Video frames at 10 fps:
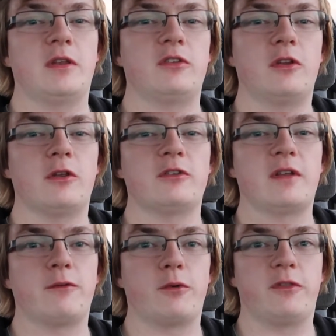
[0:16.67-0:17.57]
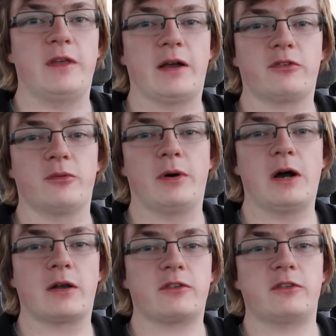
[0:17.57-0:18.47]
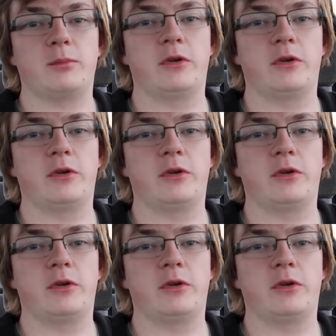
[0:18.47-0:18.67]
install stuff with the actual box,